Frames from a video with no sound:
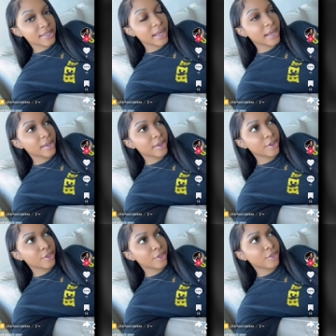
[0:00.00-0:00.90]
Like,
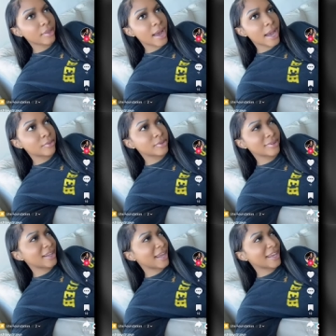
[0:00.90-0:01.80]
I will,
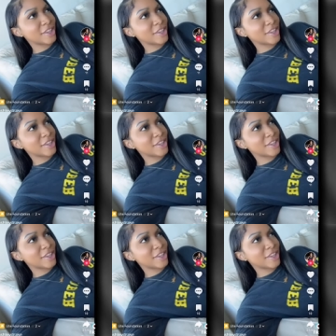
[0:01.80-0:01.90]
like,